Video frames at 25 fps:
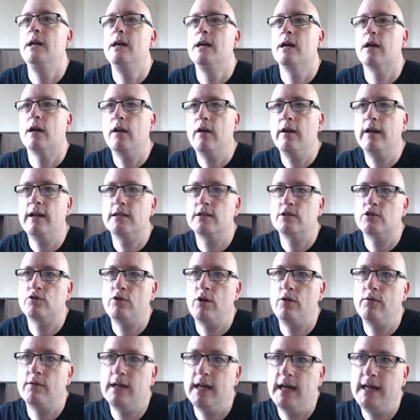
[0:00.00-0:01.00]
client
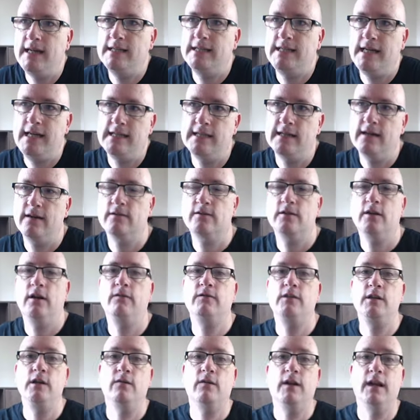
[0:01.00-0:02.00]
stroke case details
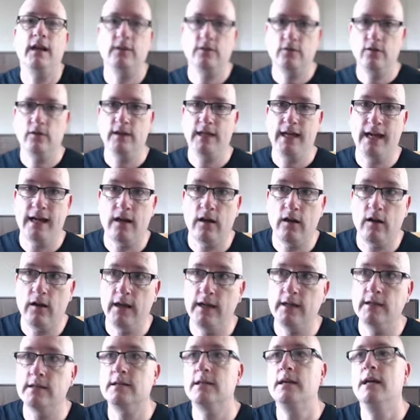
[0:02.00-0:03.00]
after you've clicked on that
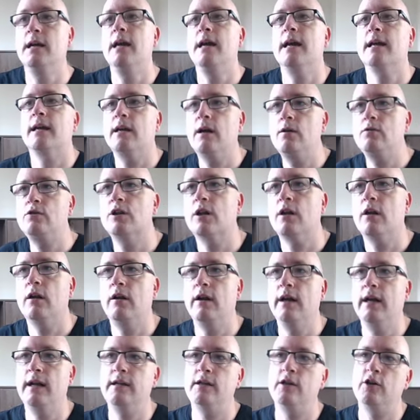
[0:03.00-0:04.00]
client. Go to
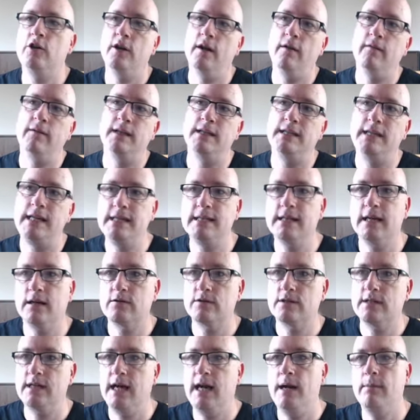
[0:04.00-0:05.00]
client, you're now in the details
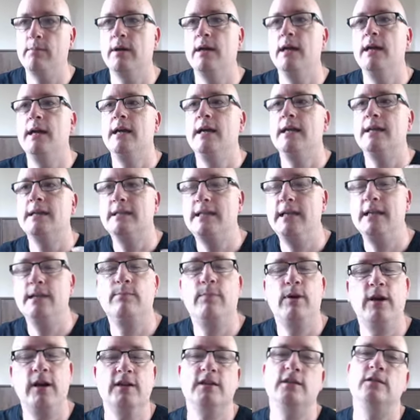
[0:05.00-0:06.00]
tab. See the
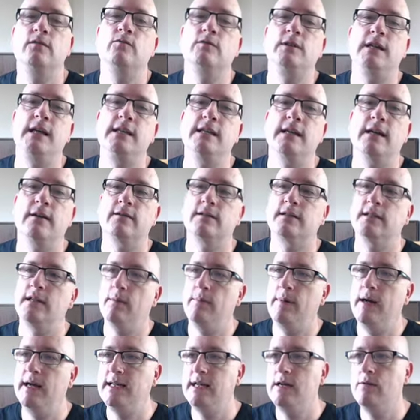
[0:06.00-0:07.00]
personal details
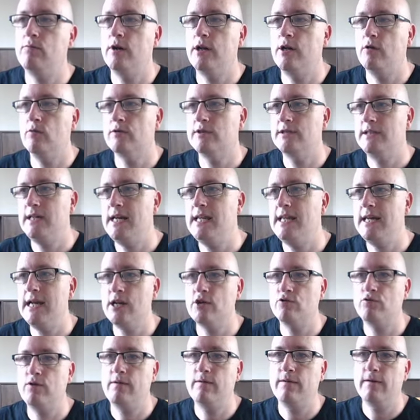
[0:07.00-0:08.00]
subheading where you'll see the
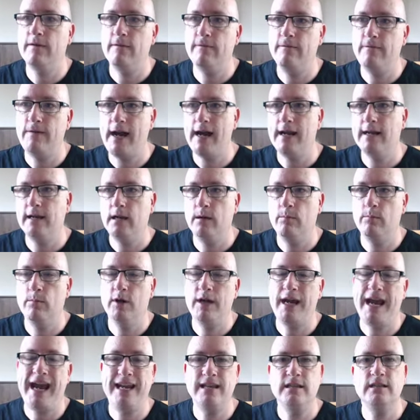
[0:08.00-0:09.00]
entry for the VAT number.
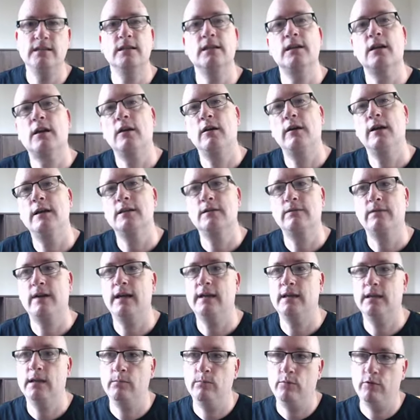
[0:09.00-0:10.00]
Enter the client's
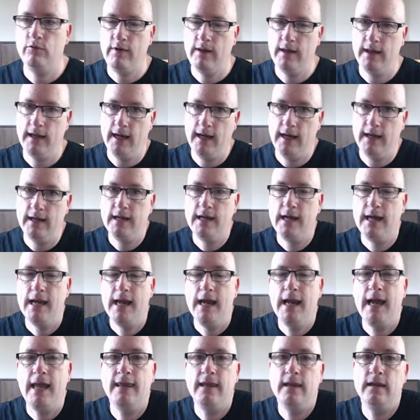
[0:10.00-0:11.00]
VAT number in there,
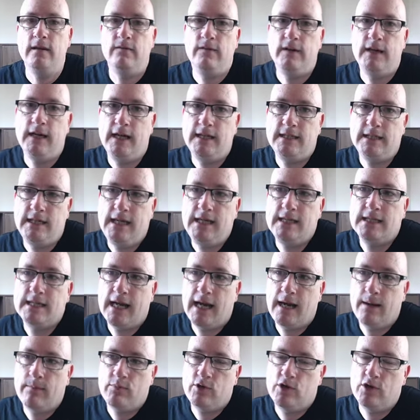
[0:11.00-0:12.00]
and then the VAT
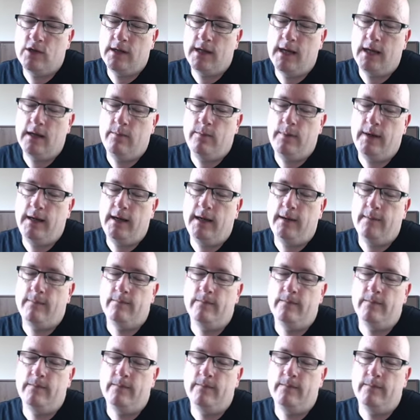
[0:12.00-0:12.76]
tab should then appear.